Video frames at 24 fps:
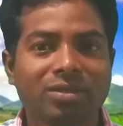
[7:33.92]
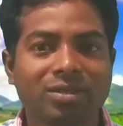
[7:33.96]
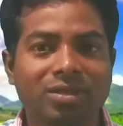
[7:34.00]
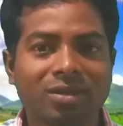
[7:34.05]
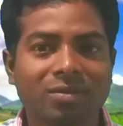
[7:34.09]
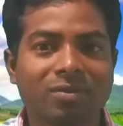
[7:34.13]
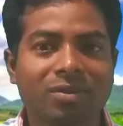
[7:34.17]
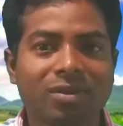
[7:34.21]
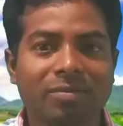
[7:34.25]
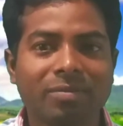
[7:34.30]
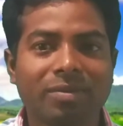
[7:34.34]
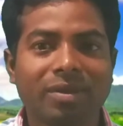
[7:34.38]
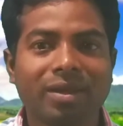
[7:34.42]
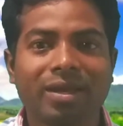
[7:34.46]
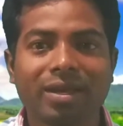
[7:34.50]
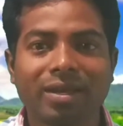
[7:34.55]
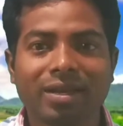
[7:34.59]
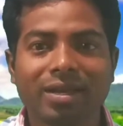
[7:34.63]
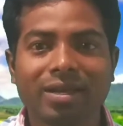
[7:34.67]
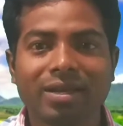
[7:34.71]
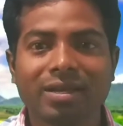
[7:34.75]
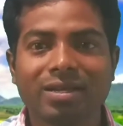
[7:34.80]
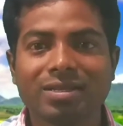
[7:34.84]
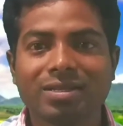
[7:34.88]
Some of the
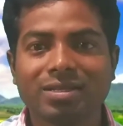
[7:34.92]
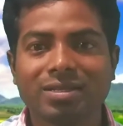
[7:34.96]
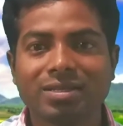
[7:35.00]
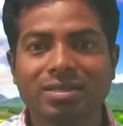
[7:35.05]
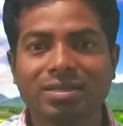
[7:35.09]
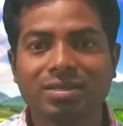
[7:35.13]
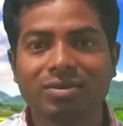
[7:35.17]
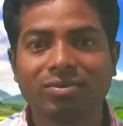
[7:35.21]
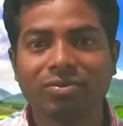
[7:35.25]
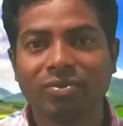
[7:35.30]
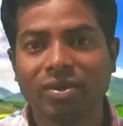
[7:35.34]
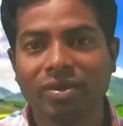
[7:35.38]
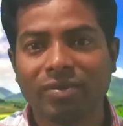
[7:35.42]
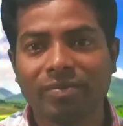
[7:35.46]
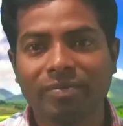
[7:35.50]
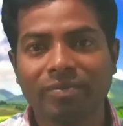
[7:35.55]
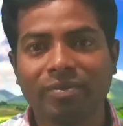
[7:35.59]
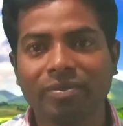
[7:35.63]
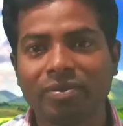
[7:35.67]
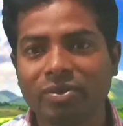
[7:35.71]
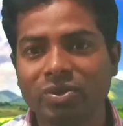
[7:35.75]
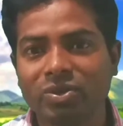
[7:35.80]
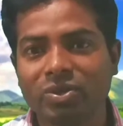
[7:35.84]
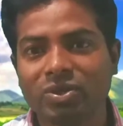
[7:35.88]
vehicles we
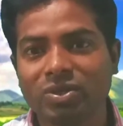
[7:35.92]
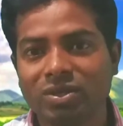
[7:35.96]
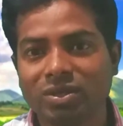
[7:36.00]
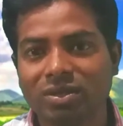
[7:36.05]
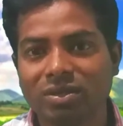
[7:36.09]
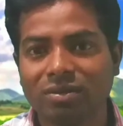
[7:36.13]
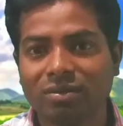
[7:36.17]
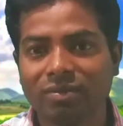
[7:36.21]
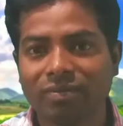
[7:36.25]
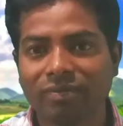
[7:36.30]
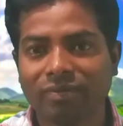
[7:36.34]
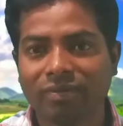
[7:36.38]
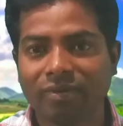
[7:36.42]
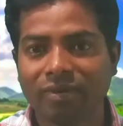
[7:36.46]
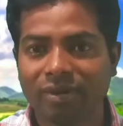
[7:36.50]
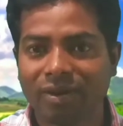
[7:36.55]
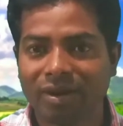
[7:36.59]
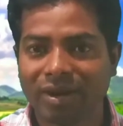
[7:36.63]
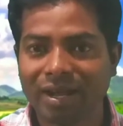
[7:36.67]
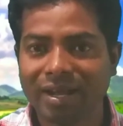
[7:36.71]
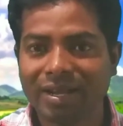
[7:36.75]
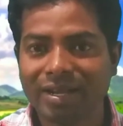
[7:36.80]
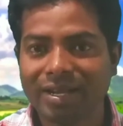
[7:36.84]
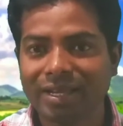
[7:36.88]
put
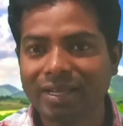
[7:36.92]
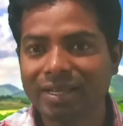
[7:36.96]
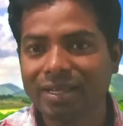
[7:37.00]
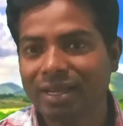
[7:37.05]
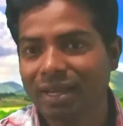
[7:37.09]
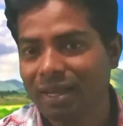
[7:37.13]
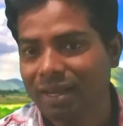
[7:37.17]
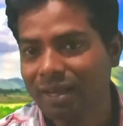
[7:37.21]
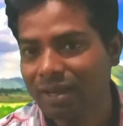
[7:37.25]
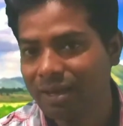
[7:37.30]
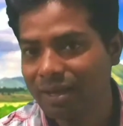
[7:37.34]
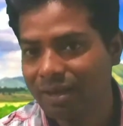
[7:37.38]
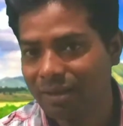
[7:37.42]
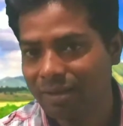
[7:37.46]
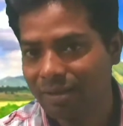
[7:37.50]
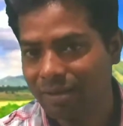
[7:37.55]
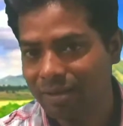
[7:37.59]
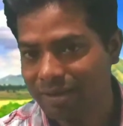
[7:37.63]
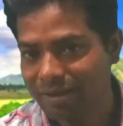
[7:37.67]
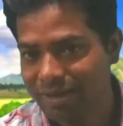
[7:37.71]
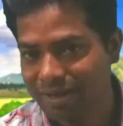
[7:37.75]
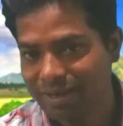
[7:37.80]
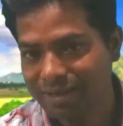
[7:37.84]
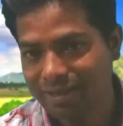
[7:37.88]
for running
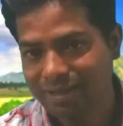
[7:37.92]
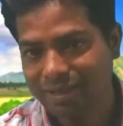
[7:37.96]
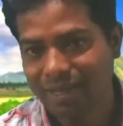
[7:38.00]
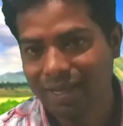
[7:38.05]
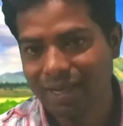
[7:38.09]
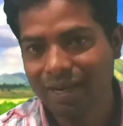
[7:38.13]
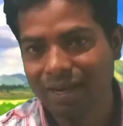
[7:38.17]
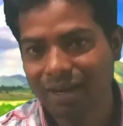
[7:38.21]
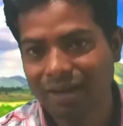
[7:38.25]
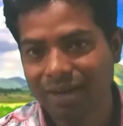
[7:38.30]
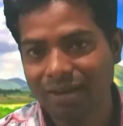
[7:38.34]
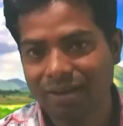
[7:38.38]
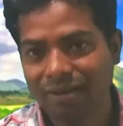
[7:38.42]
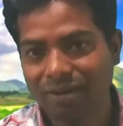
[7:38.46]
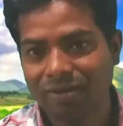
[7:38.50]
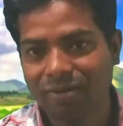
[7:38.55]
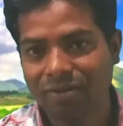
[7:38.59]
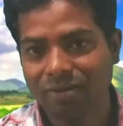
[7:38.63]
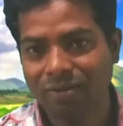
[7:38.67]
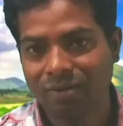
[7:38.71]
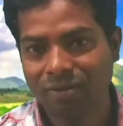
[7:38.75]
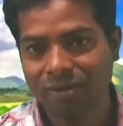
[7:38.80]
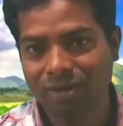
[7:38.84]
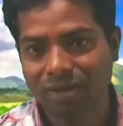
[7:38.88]
diesel,
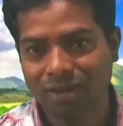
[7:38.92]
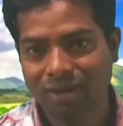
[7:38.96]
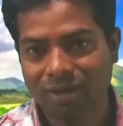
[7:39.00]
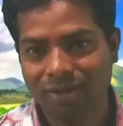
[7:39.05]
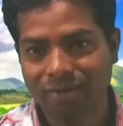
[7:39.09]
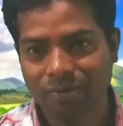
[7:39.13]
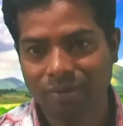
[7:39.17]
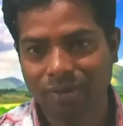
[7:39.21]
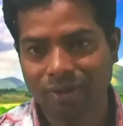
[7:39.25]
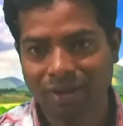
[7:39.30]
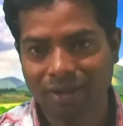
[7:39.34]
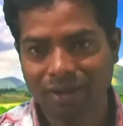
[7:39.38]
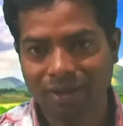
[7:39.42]
okay.